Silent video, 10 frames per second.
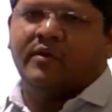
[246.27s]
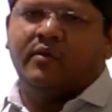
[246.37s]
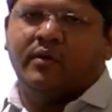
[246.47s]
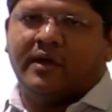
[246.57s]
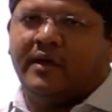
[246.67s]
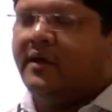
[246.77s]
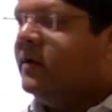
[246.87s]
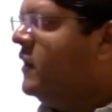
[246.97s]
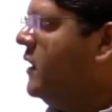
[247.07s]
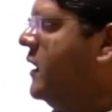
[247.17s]
Okay,
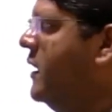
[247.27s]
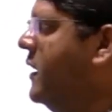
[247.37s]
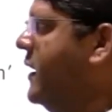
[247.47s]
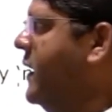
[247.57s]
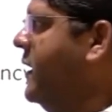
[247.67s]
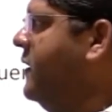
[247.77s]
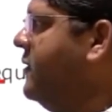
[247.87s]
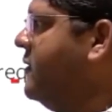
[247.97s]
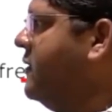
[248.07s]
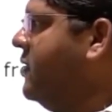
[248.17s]
A
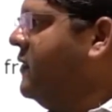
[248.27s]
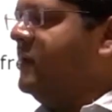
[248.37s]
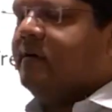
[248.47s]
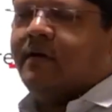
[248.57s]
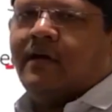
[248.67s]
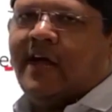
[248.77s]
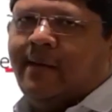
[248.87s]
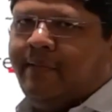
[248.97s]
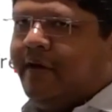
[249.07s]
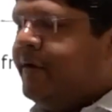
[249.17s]
is
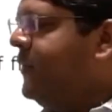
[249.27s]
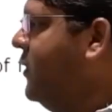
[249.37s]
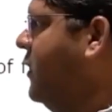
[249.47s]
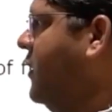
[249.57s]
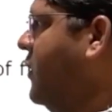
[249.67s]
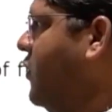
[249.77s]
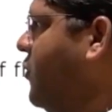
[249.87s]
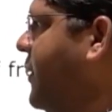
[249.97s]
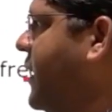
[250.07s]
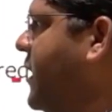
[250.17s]
amplitude,
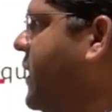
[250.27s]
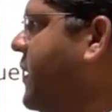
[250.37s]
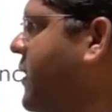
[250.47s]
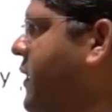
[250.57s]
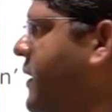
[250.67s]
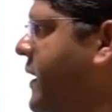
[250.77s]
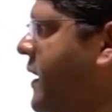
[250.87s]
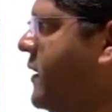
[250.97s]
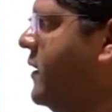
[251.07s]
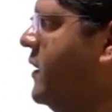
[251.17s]
omega
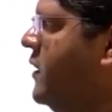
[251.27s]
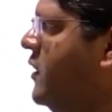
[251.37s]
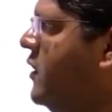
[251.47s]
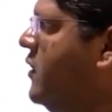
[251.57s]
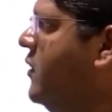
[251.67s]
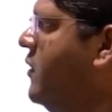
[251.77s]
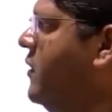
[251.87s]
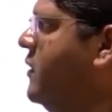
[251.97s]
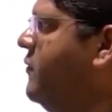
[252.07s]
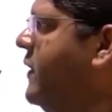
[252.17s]
t.
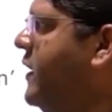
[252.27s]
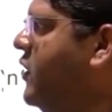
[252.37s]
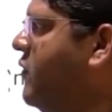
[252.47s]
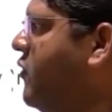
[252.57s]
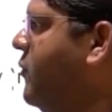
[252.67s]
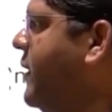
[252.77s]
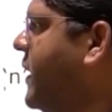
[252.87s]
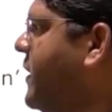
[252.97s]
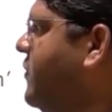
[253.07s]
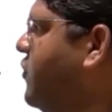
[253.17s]
Now the value of
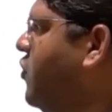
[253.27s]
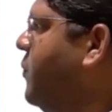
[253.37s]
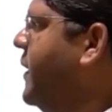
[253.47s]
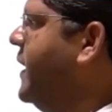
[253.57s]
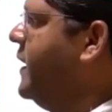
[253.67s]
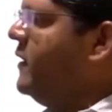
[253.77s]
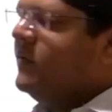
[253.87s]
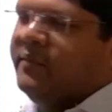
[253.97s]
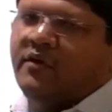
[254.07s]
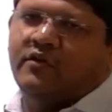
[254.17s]
omega is 2 pi
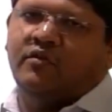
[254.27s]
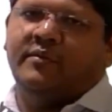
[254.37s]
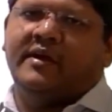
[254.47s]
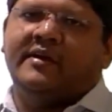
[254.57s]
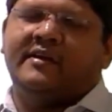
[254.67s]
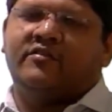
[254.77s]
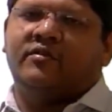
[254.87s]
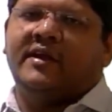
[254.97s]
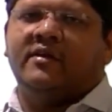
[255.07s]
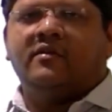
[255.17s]
n, because omega is
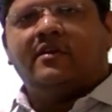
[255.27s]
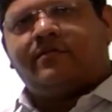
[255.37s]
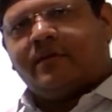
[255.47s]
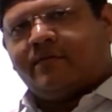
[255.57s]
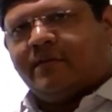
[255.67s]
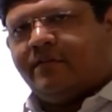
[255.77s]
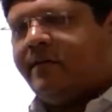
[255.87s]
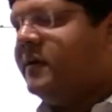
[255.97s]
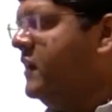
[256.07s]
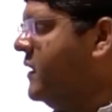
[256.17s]
actually angular
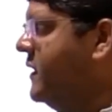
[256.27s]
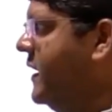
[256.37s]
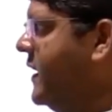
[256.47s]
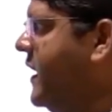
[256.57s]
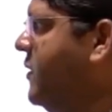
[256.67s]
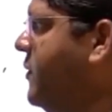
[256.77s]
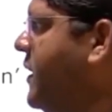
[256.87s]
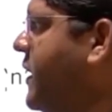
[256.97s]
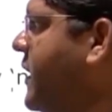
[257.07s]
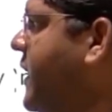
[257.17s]
frequency, that can be
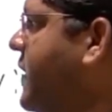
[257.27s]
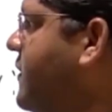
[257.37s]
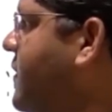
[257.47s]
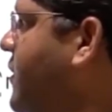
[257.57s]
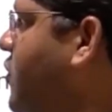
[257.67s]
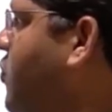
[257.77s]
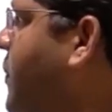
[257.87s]
written as 2